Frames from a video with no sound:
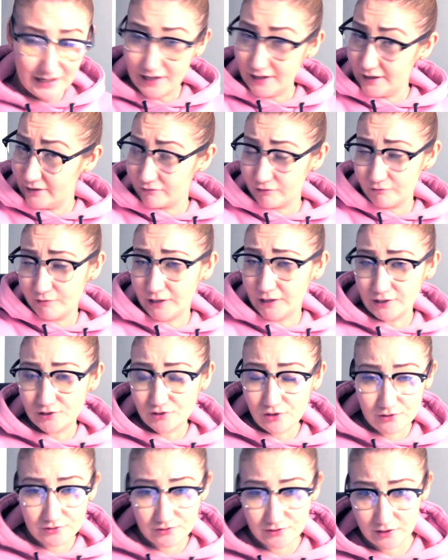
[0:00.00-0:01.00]
It never really
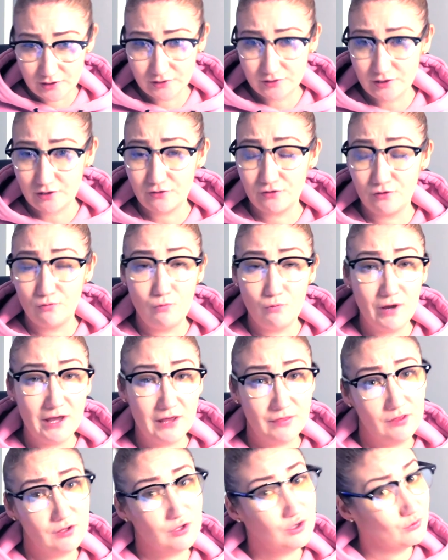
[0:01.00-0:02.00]
turns out the
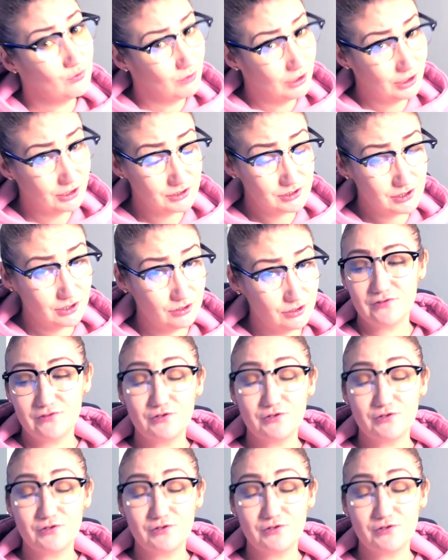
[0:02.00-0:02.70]
way that you want it to.